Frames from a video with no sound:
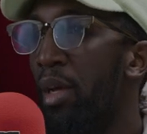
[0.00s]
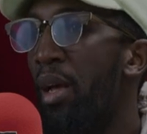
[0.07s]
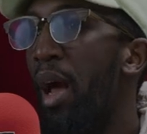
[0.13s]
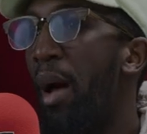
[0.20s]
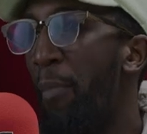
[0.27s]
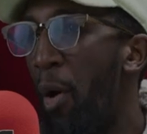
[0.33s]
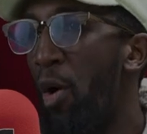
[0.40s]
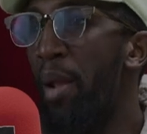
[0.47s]
A
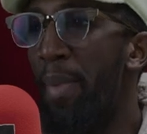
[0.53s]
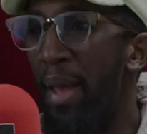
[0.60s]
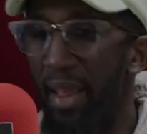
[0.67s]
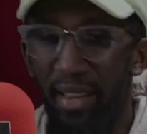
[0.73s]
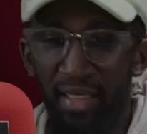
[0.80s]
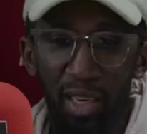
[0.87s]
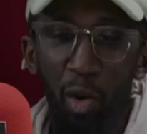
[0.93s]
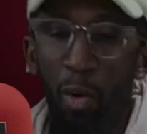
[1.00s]
polar bear.
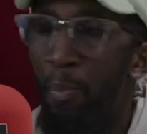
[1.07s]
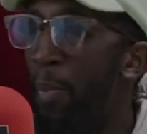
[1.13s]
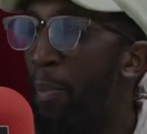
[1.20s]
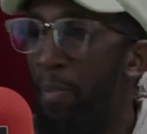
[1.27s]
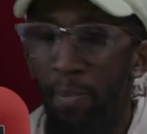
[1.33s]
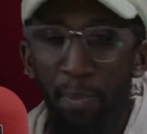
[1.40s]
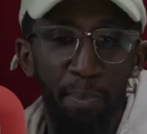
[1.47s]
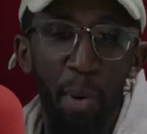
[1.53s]
There's a little
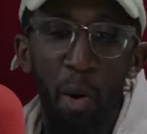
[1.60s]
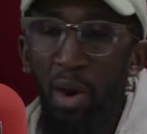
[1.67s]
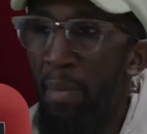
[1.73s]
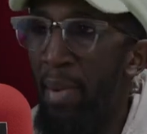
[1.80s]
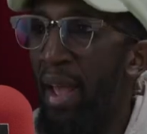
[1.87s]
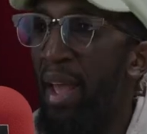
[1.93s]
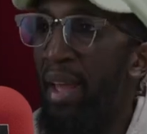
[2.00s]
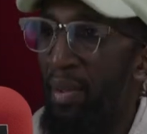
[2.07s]
polar
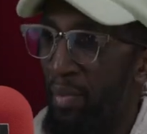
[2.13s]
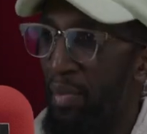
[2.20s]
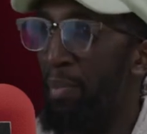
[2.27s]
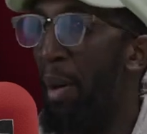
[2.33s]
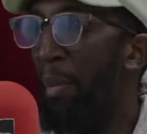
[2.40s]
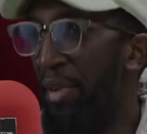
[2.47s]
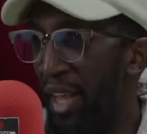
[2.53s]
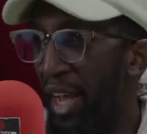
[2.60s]
bear with
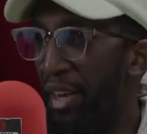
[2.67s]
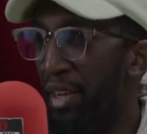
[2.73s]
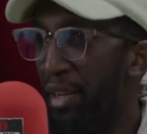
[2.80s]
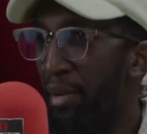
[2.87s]
mum and dad.